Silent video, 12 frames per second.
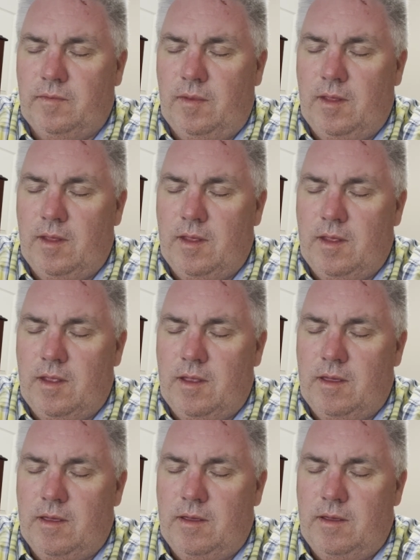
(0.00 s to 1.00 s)

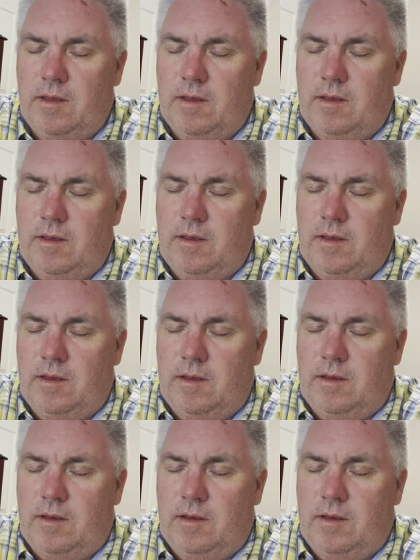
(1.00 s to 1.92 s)
[no speech]